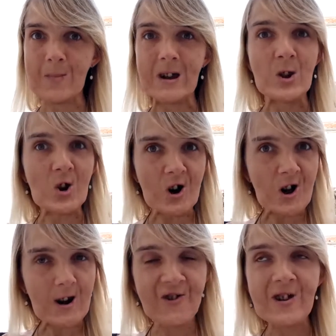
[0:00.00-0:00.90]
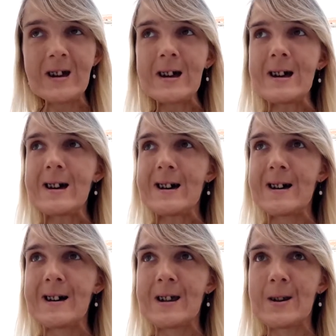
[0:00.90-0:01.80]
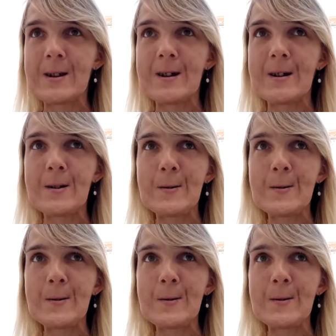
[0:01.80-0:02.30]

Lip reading: knowledge and